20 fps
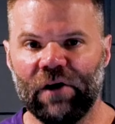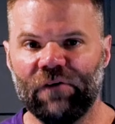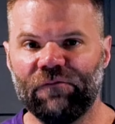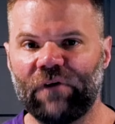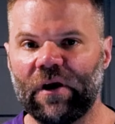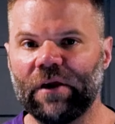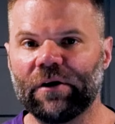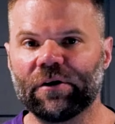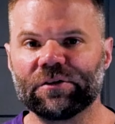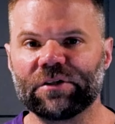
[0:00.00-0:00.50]

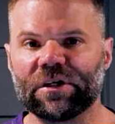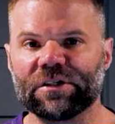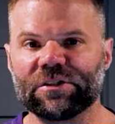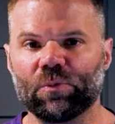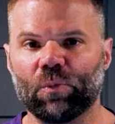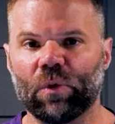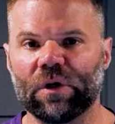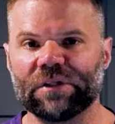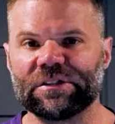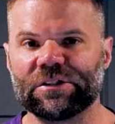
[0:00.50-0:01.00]
Vader
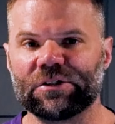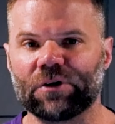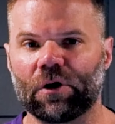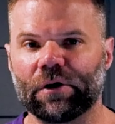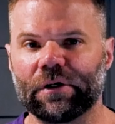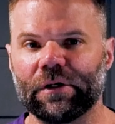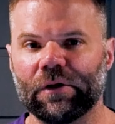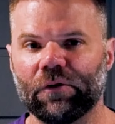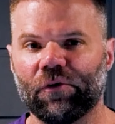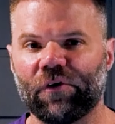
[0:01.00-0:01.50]
doesn't want
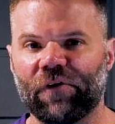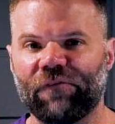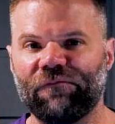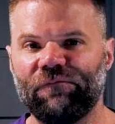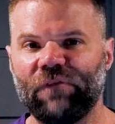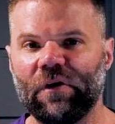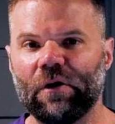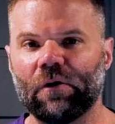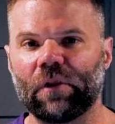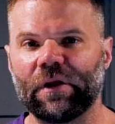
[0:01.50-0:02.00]
Starkiller to
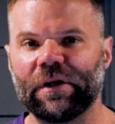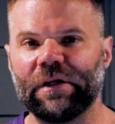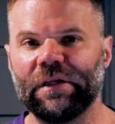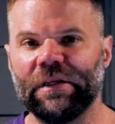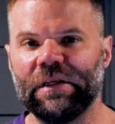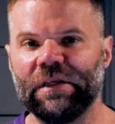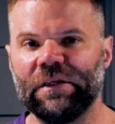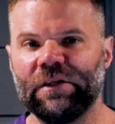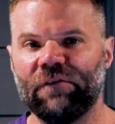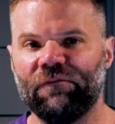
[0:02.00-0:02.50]
feel like an
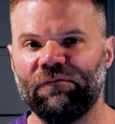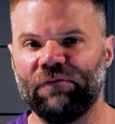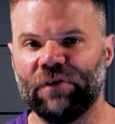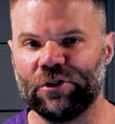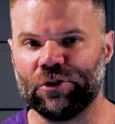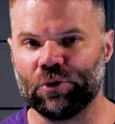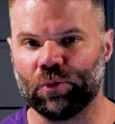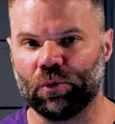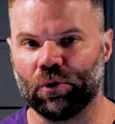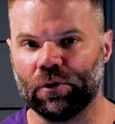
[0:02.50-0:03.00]

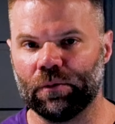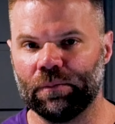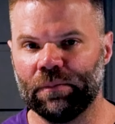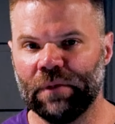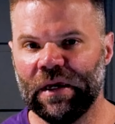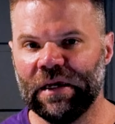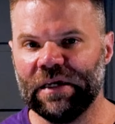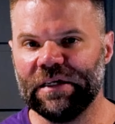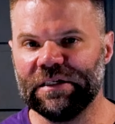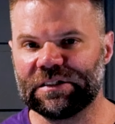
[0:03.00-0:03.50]
individual.
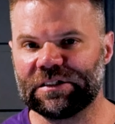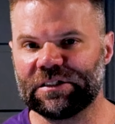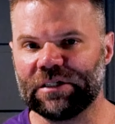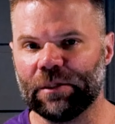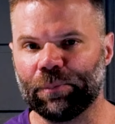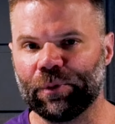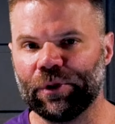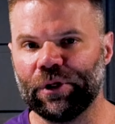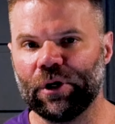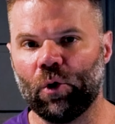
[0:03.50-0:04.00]
He's
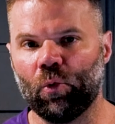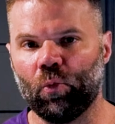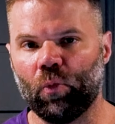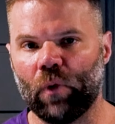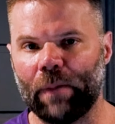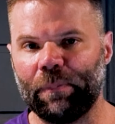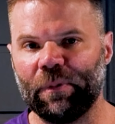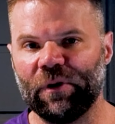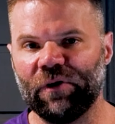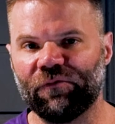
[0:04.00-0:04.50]
simply a
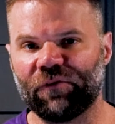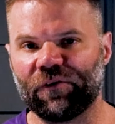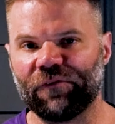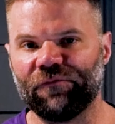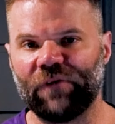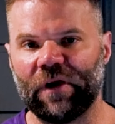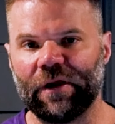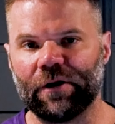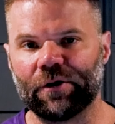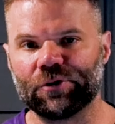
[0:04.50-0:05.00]
weapon for
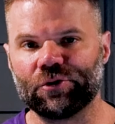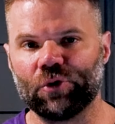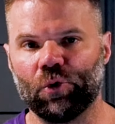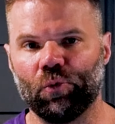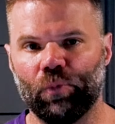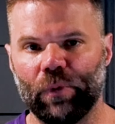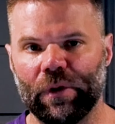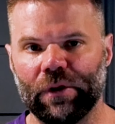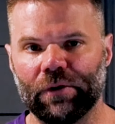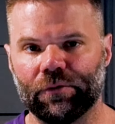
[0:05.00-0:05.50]
Vader to
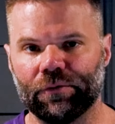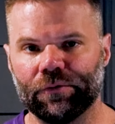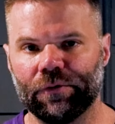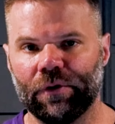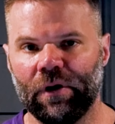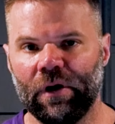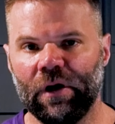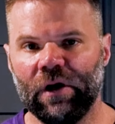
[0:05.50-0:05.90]
wield.